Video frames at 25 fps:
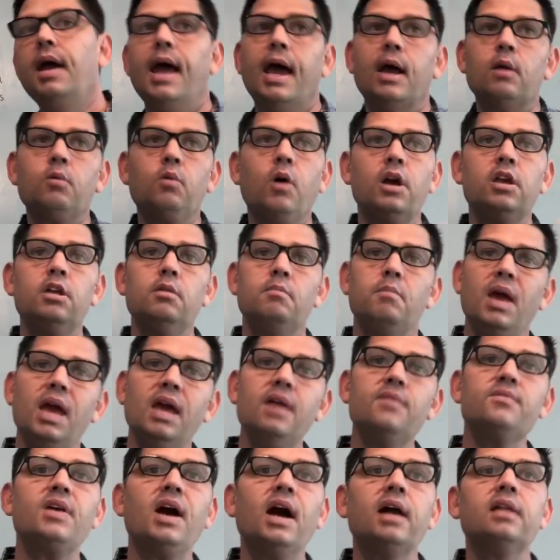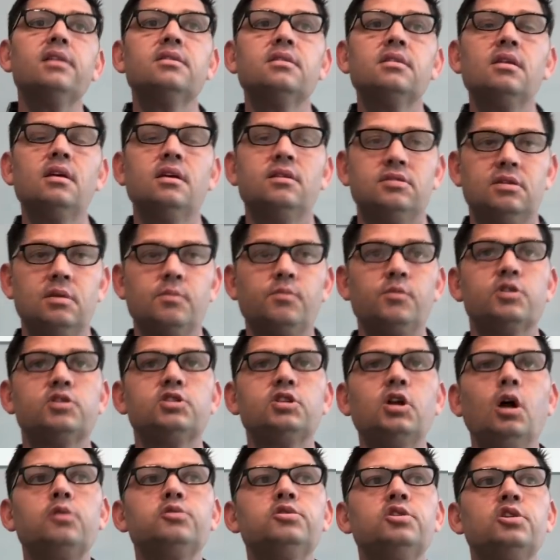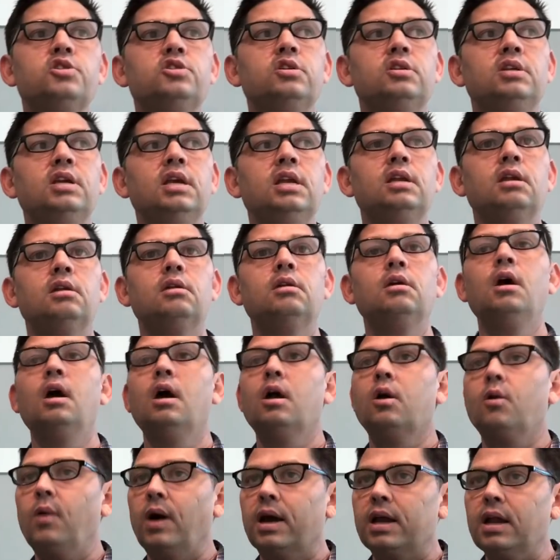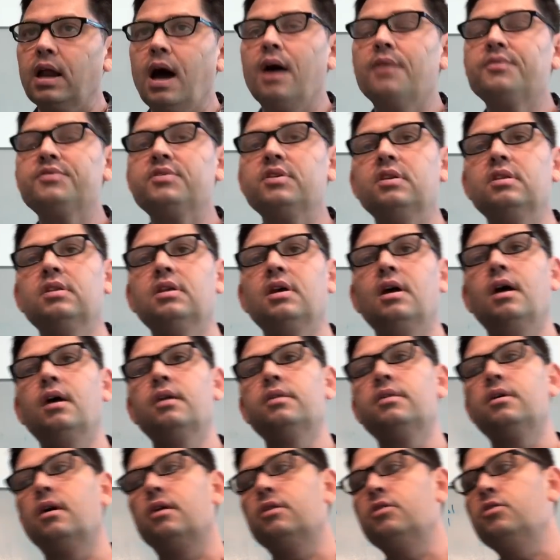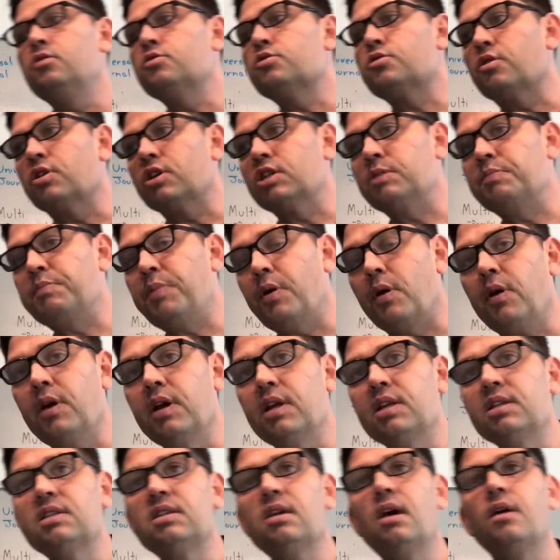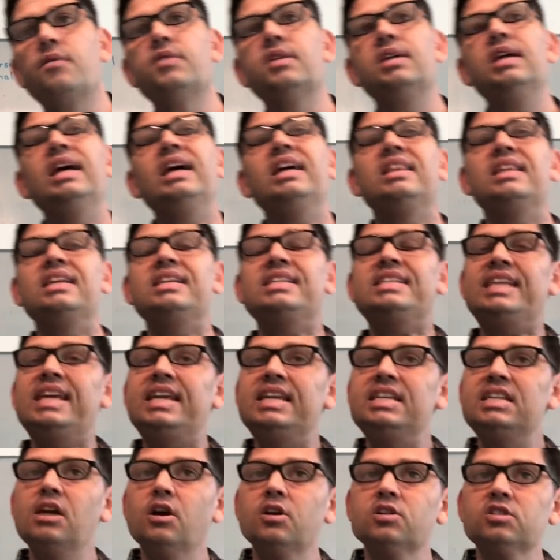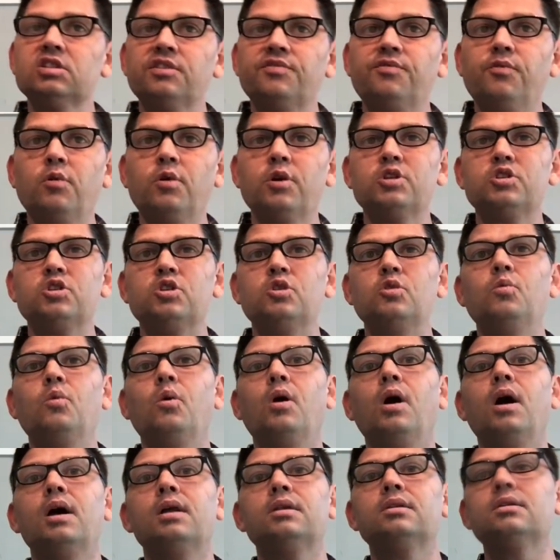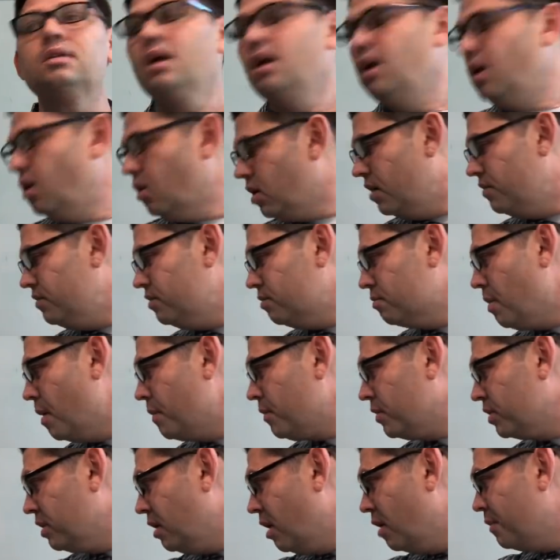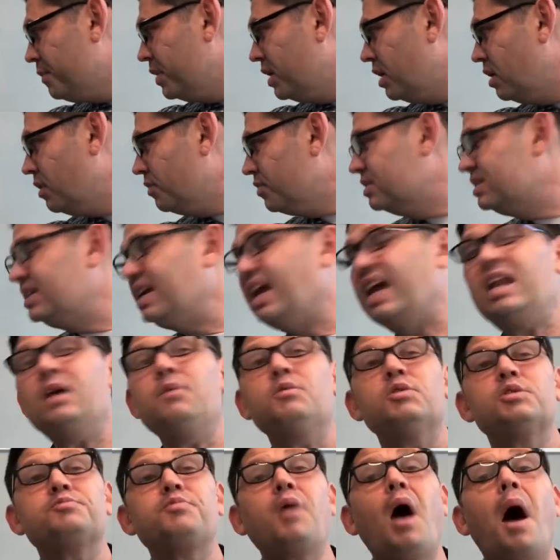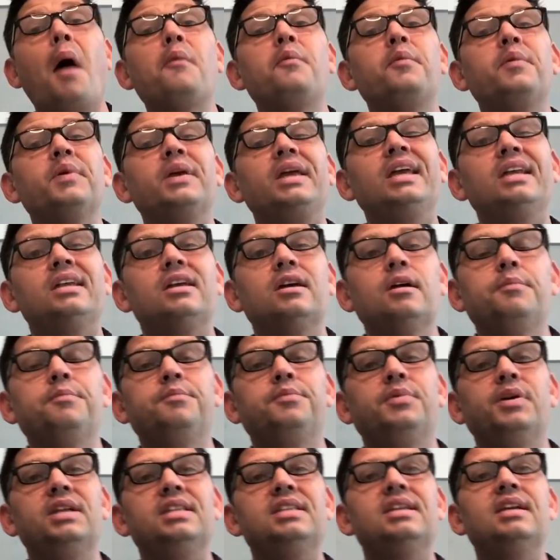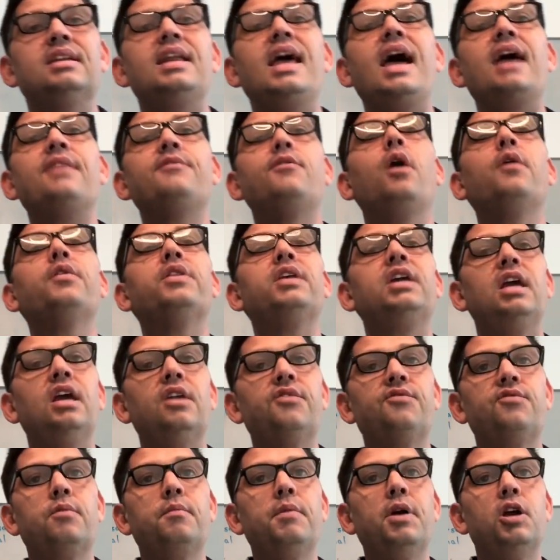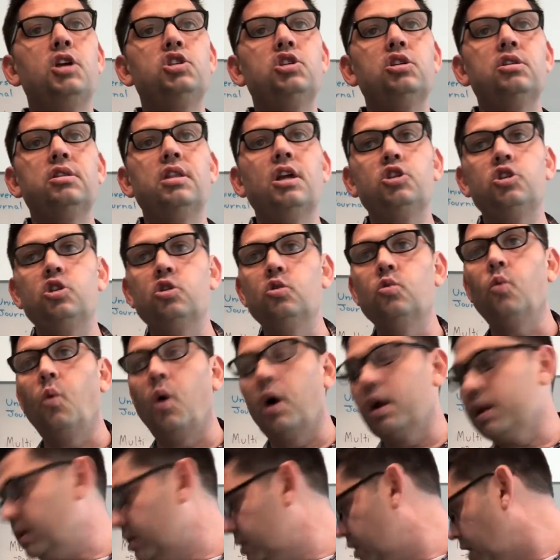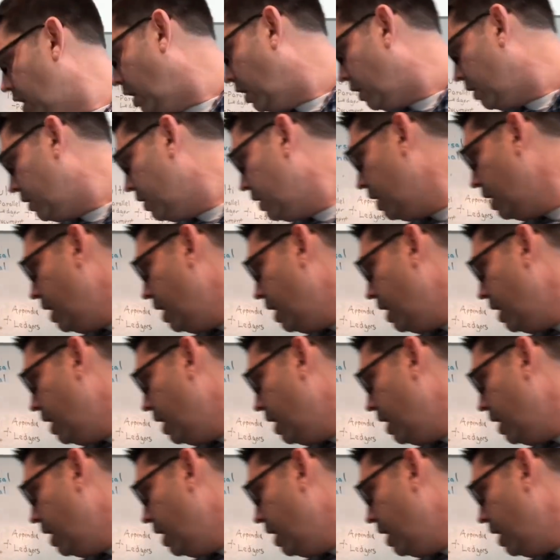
And while you may have gotten some results that you needed, quite often the user experience of it, the details of what you want, or even remember that up here, the data was probably incomplete, didn't have all the information that you wanted there.